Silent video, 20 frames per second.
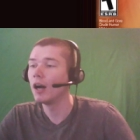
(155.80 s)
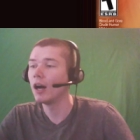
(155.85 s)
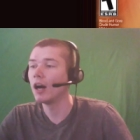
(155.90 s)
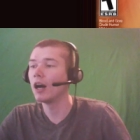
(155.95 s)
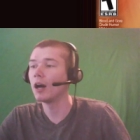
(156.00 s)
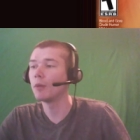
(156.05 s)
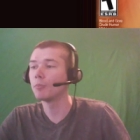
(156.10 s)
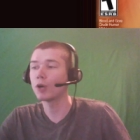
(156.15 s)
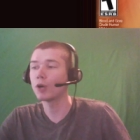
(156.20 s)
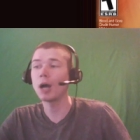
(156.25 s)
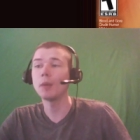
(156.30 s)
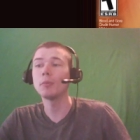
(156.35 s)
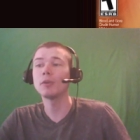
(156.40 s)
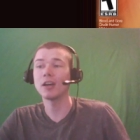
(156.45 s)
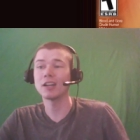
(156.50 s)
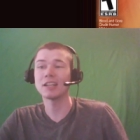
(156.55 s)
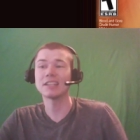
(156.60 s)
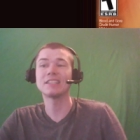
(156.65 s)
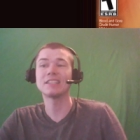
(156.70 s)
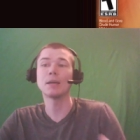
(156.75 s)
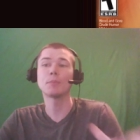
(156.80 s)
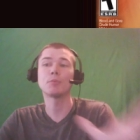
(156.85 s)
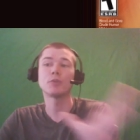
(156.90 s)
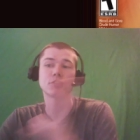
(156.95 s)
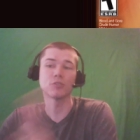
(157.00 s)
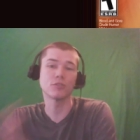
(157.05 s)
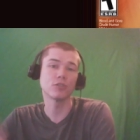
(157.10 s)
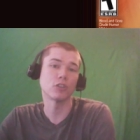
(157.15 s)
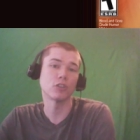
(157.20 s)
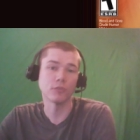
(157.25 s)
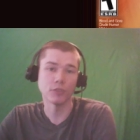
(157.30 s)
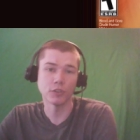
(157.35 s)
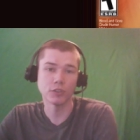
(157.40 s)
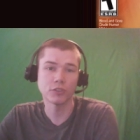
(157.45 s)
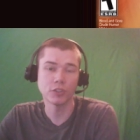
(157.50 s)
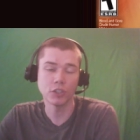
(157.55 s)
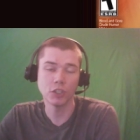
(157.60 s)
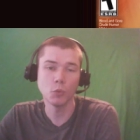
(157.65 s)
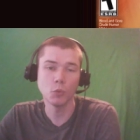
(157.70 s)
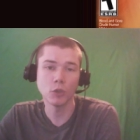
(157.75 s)
uh, probably on a separate server.
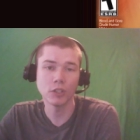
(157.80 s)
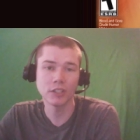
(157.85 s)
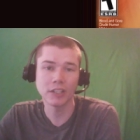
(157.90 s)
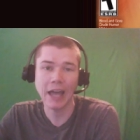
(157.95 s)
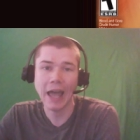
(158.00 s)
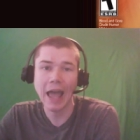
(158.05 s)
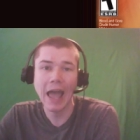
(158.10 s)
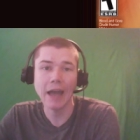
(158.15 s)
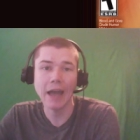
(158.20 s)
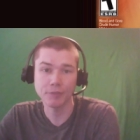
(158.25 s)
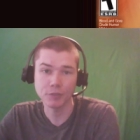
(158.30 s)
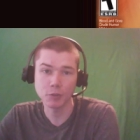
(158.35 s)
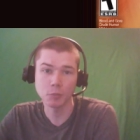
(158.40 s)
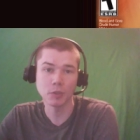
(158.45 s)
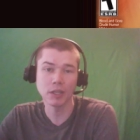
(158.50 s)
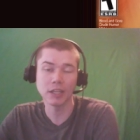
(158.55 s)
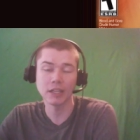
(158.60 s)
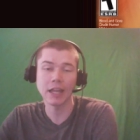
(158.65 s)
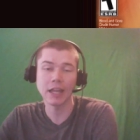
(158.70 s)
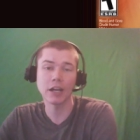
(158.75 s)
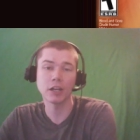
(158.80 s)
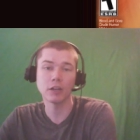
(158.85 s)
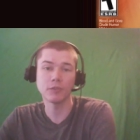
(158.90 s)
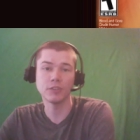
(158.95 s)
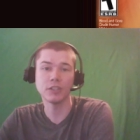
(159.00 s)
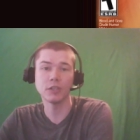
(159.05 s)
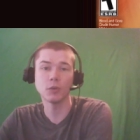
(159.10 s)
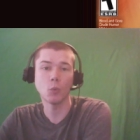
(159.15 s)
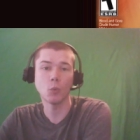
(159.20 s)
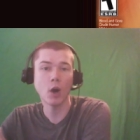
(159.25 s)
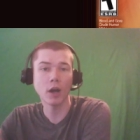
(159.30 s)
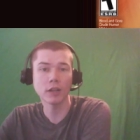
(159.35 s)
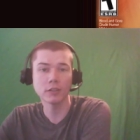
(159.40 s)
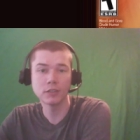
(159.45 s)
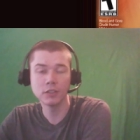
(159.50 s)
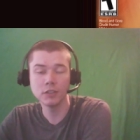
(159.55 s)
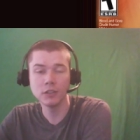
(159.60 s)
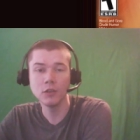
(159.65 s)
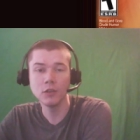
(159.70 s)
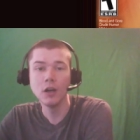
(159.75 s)
So you wouldn't have to play ladder if you didn't want
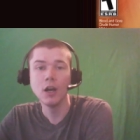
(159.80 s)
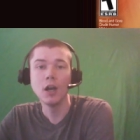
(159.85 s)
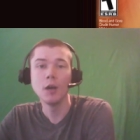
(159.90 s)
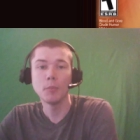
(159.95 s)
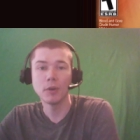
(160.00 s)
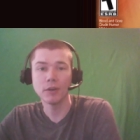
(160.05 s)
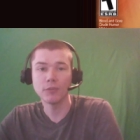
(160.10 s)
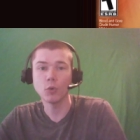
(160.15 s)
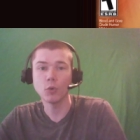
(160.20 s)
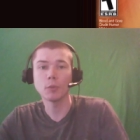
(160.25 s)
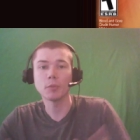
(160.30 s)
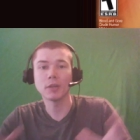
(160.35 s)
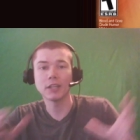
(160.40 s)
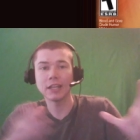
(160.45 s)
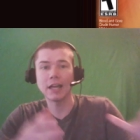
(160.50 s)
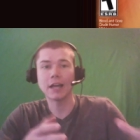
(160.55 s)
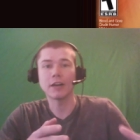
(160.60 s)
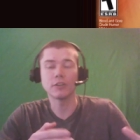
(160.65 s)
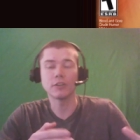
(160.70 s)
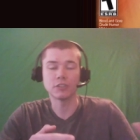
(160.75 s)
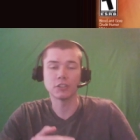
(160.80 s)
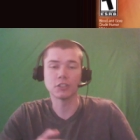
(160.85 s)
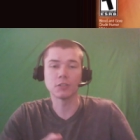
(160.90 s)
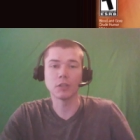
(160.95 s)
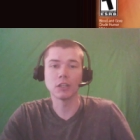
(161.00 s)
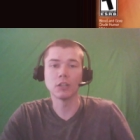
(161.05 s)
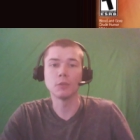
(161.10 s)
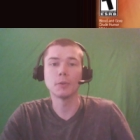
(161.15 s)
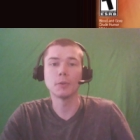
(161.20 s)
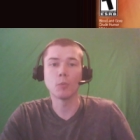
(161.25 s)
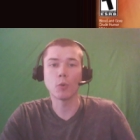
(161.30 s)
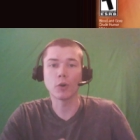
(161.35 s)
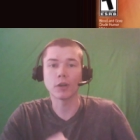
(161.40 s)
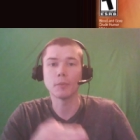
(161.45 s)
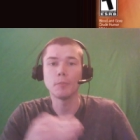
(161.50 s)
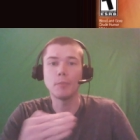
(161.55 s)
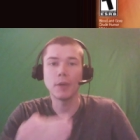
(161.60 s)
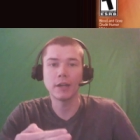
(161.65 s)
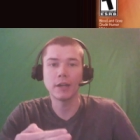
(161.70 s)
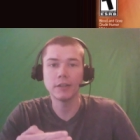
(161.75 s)
to, but if you want to play ladder, it's just a little bit more
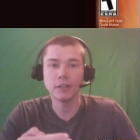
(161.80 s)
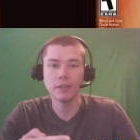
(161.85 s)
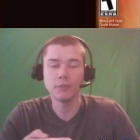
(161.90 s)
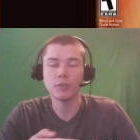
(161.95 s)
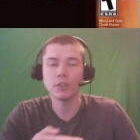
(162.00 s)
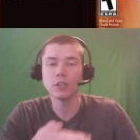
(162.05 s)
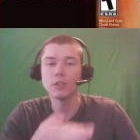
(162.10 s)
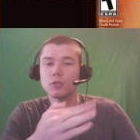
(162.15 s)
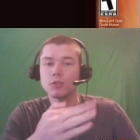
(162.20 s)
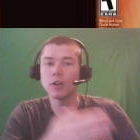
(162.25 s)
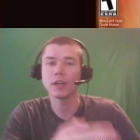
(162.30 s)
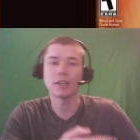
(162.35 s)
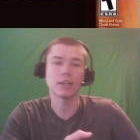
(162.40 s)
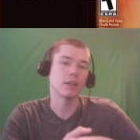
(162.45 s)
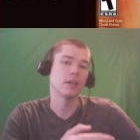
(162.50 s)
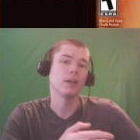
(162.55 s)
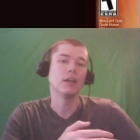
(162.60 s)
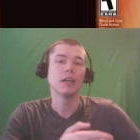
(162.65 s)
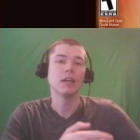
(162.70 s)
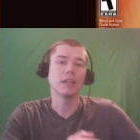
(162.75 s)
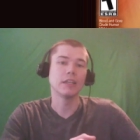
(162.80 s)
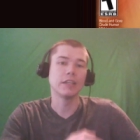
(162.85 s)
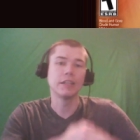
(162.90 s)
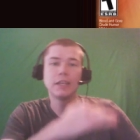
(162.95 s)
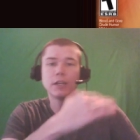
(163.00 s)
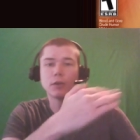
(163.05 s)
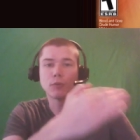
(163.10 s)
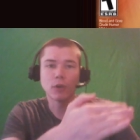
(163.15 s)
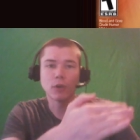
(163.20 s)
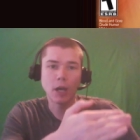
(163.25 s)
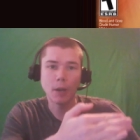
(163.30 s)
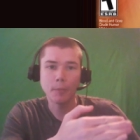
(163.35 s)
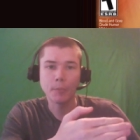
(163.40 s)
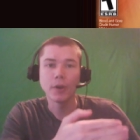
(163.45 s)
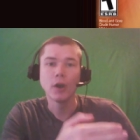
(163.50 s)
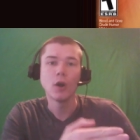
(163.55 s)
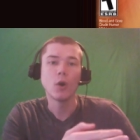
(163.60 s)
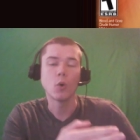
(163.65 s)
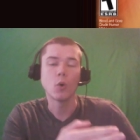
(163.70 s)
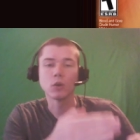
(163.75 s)
competitive. You can try to gear up
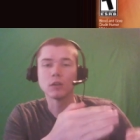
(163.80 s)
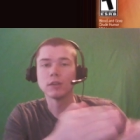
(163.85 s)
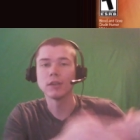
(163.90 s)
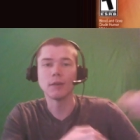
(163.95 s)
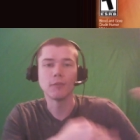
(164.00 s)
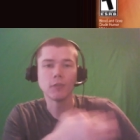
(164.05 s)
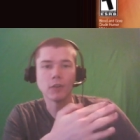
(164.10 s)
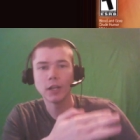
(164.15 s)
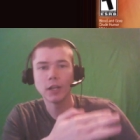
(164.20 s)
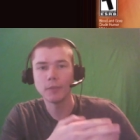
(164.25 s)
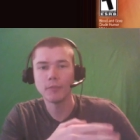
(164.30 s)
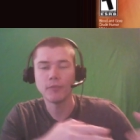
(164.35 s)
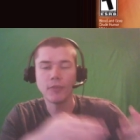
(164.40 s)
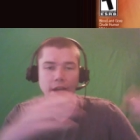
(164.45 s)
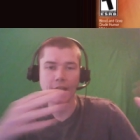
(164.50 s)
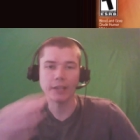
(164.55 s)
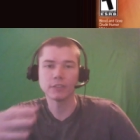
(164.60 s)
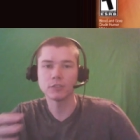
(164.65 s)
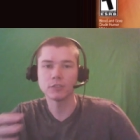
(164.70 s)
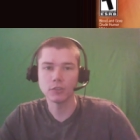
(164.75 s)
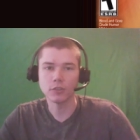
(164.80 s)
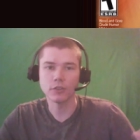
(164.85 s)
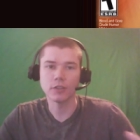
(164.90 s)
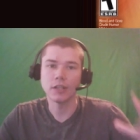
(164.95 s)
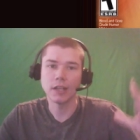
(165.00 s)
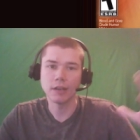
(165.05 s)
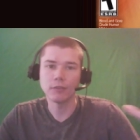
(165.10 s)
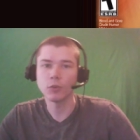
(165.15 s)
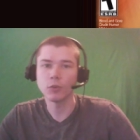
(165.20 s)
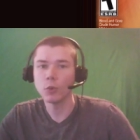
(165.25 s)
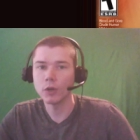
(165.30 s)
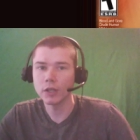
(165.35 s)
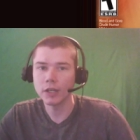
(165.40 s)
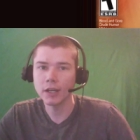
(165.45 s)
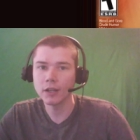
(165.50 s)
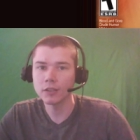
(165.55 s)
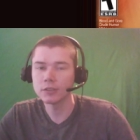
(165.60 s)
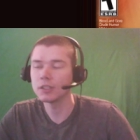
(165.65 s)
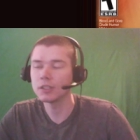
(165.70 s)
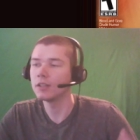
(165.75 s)
or level up faster than everyone
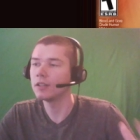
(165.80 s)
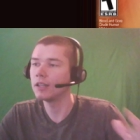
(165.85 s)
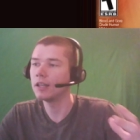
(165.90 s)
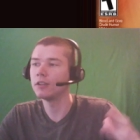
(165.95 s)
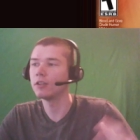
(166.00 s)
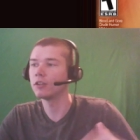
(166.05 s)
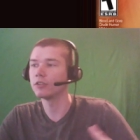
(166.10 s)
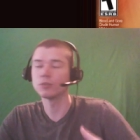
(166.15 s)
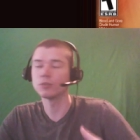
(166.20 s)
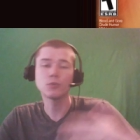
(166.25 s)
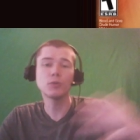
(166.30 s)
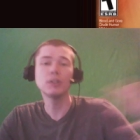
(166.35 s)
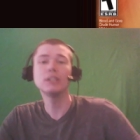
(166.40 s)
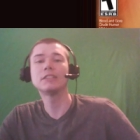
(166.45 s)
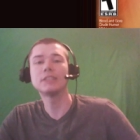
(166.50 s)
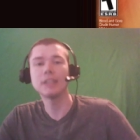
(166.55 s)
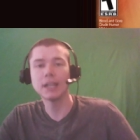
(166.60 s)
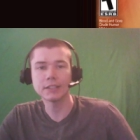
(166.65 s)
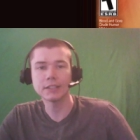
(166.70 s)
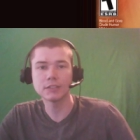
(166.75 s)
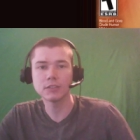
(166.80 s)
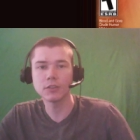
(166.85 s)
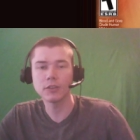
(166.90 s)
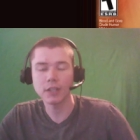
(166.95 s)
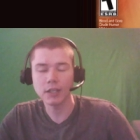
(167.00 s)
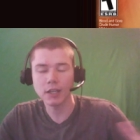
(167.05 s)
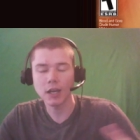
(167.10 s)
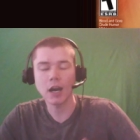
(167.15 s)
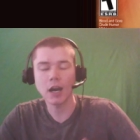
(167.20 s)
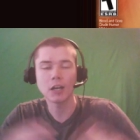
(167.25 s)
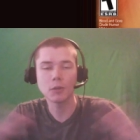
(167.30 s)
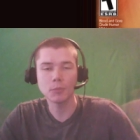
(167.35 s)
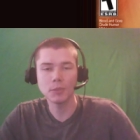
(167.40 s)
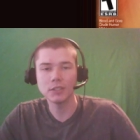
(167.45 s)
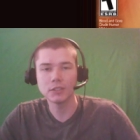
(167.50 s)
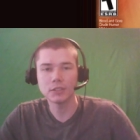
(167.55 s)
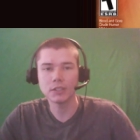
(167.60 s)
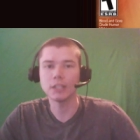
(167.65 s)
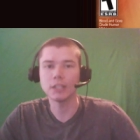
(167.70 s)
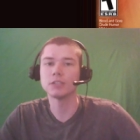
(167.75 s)
else, and then there's resets so the economy
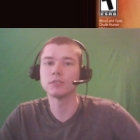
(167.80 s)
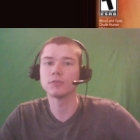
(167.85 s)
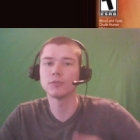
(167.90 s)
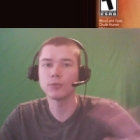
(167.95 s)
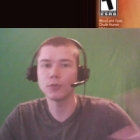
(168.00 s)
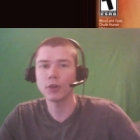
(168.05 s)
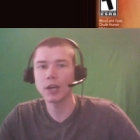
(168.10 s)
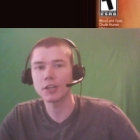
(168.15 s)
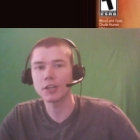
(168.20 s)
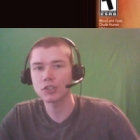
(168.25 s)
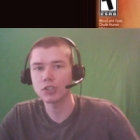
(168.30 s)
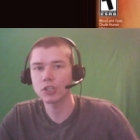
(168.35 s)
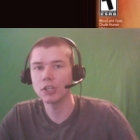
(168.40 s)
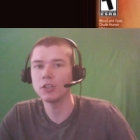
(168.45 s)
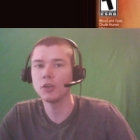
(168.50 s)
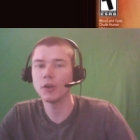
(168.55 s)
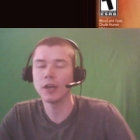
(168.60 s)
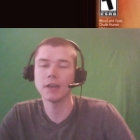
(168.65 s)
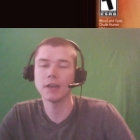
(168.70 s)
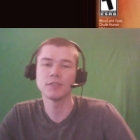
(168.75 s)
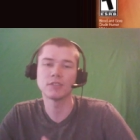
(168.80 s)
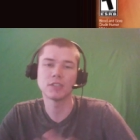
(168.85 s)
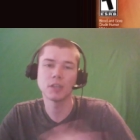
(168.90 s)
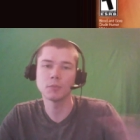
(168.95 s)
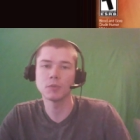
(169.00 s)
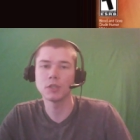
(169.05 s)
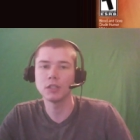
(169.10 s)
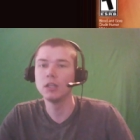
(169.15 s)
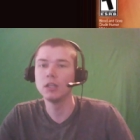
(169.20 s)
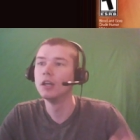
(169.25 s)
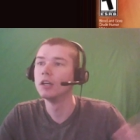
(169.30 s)
stays fresh and you have something